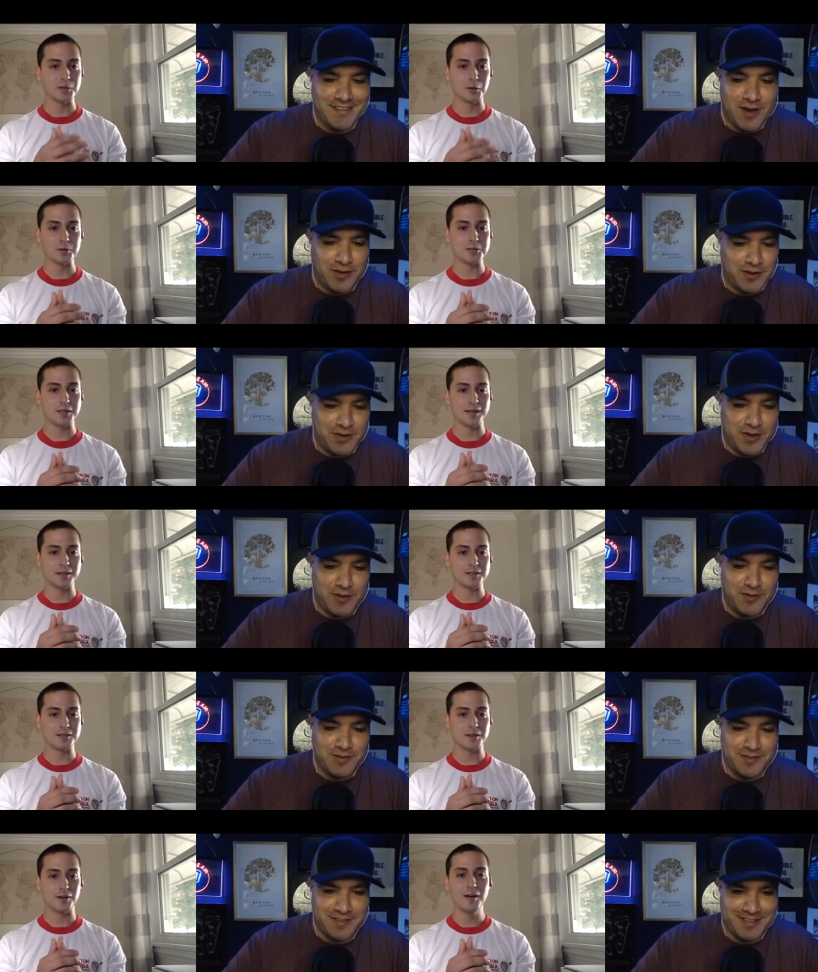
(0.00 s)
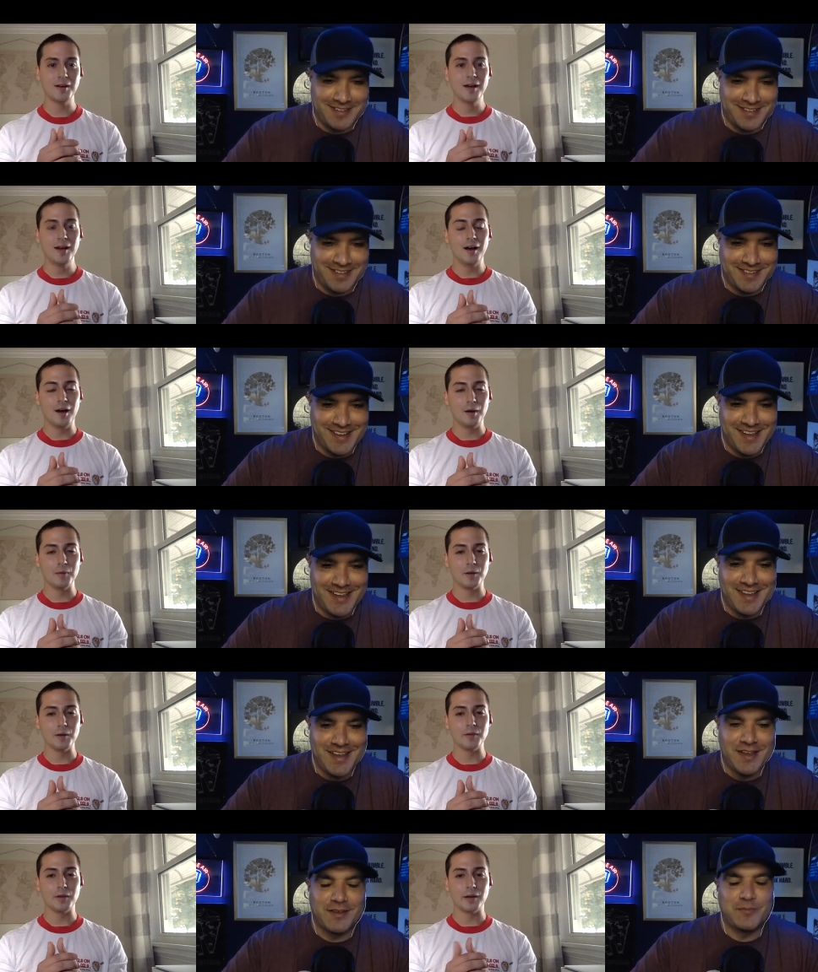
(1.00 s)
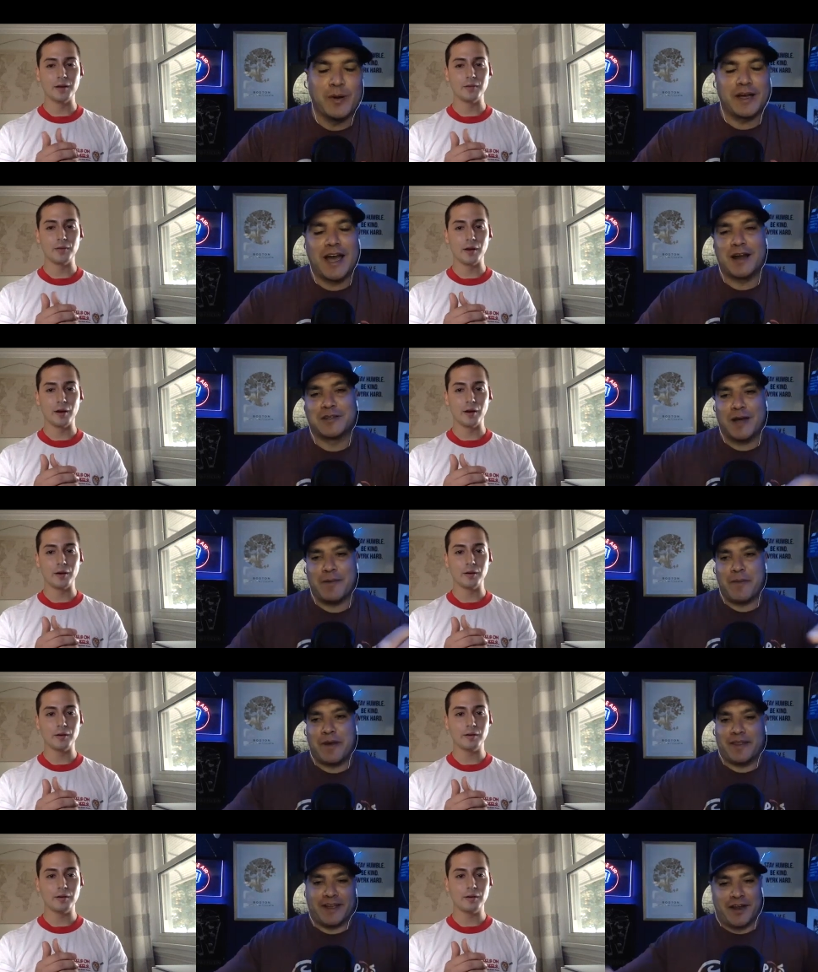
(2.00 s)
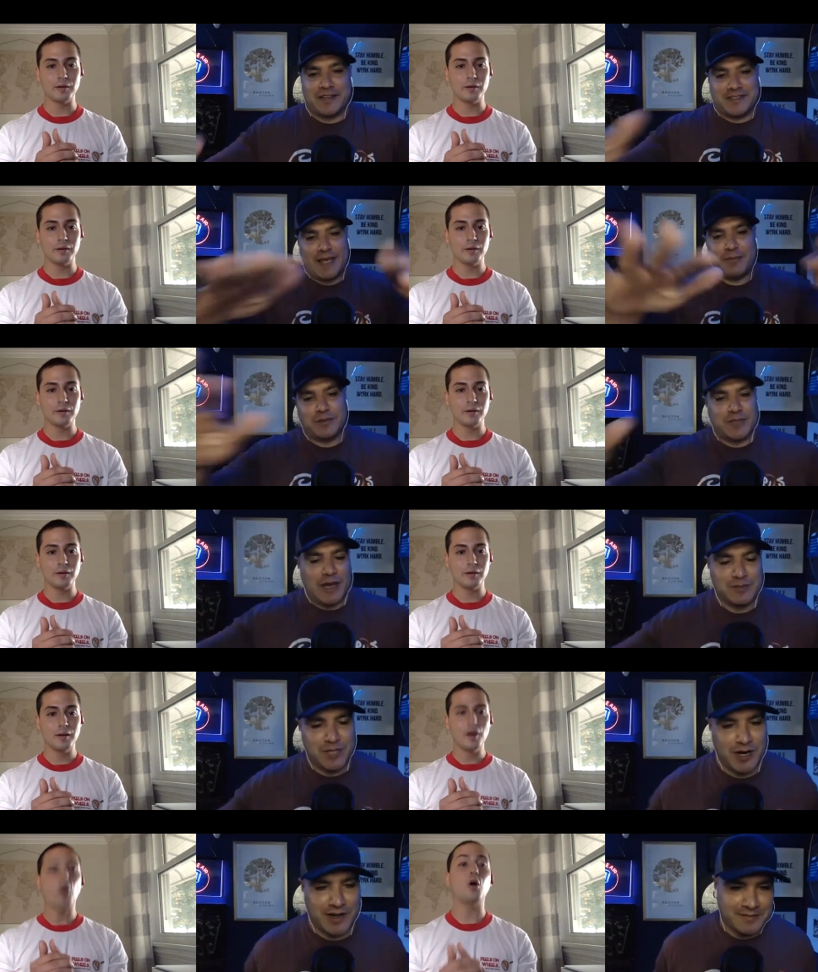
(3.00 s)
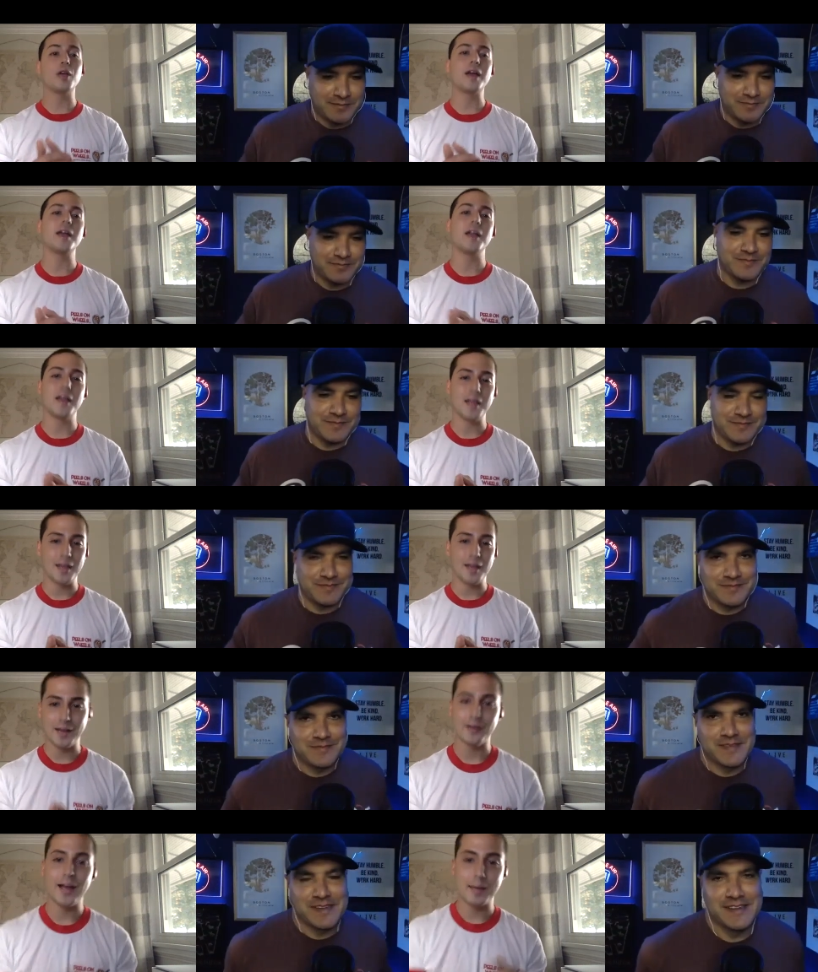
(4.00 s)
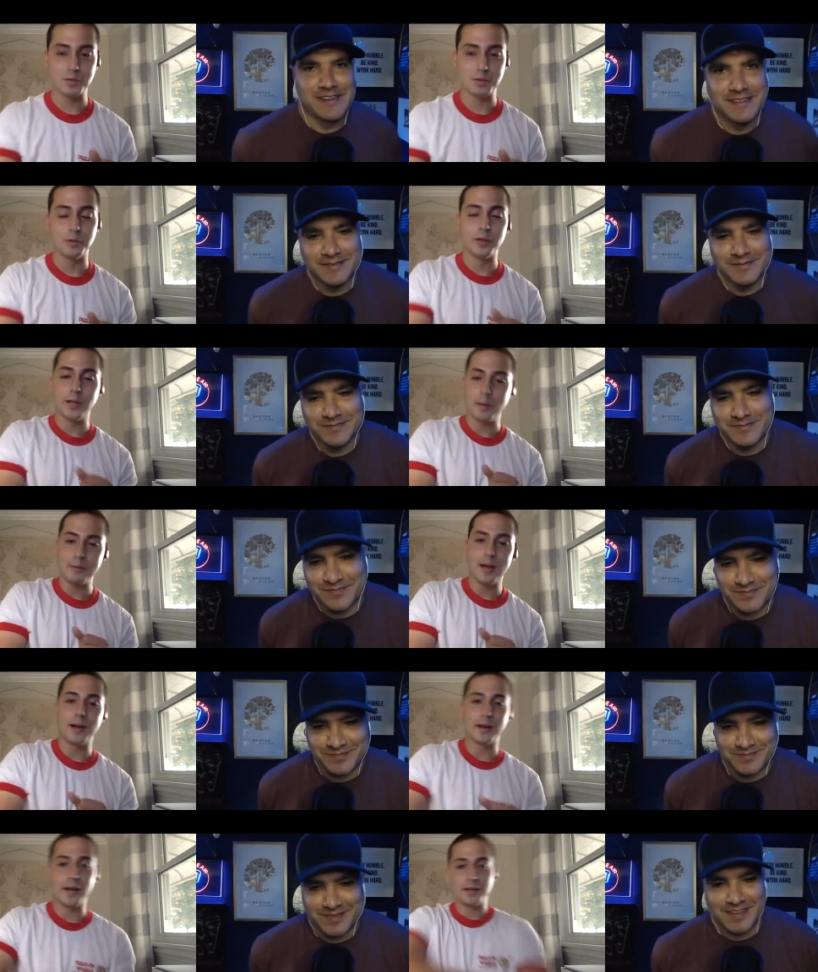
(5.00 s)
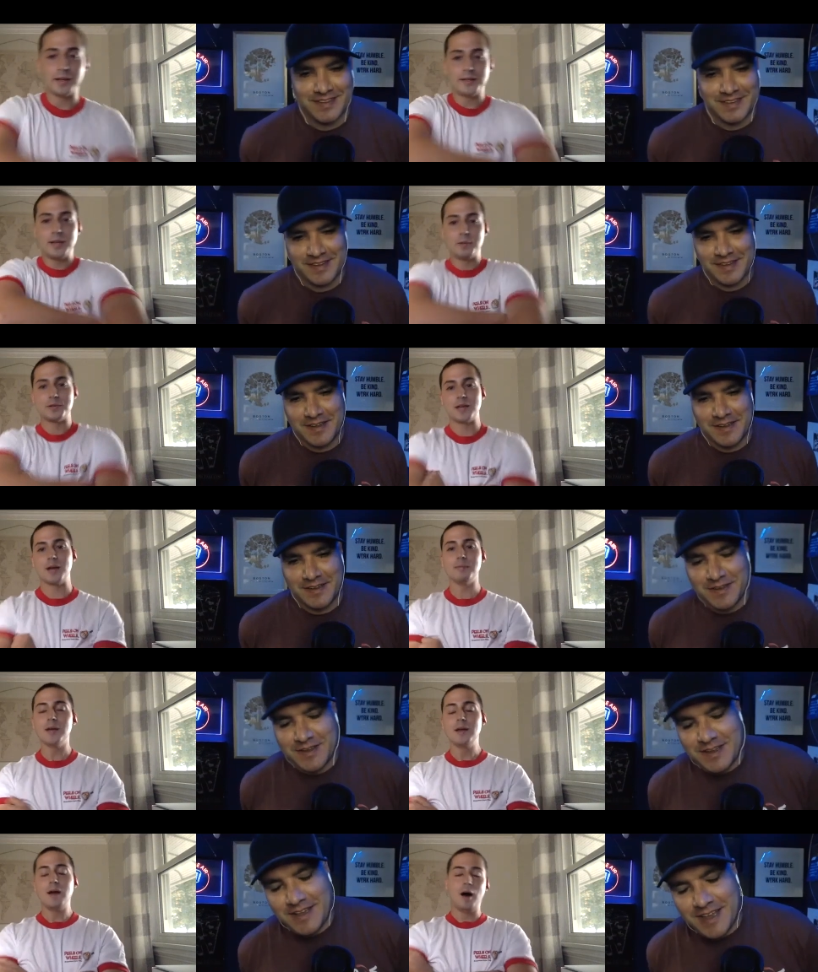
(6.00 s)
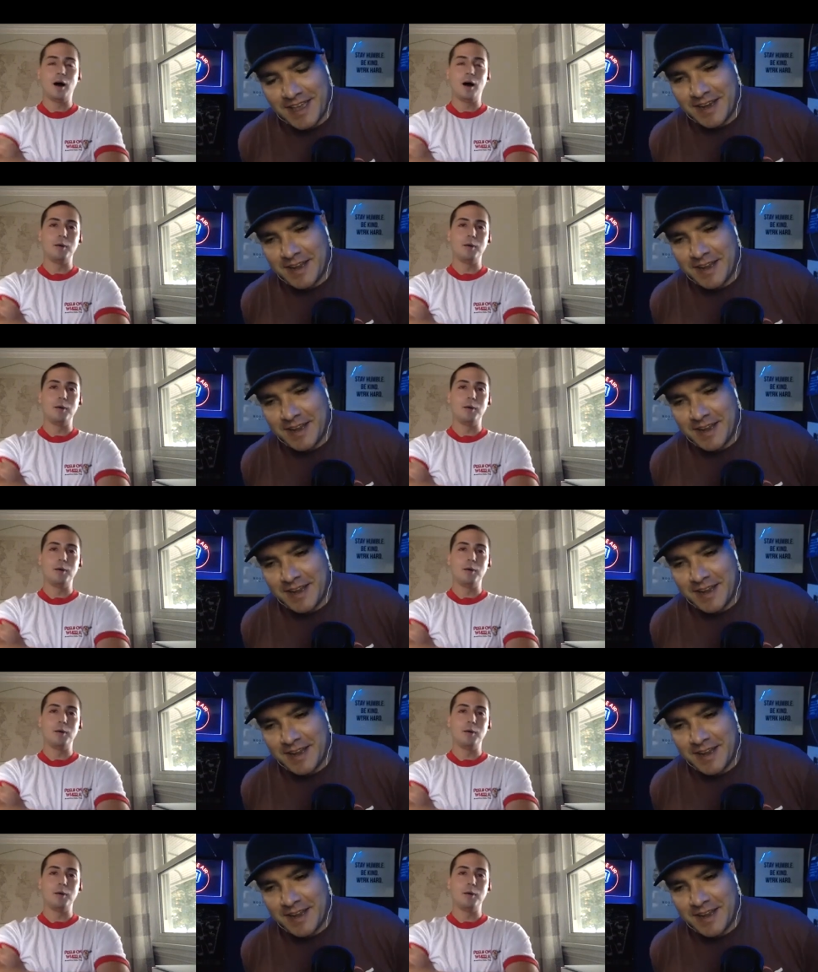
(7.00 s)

Speaker 1: no, you don't. So,
Speaker 2: um, they're, they're, but countertop,
Speaker 1: I meant like on a tabletop. Sorry. Oh
Speaker 2: yeah, yeah, yeah, yeah, yeah. Absolutely, yep. On a on a tabletop. Um,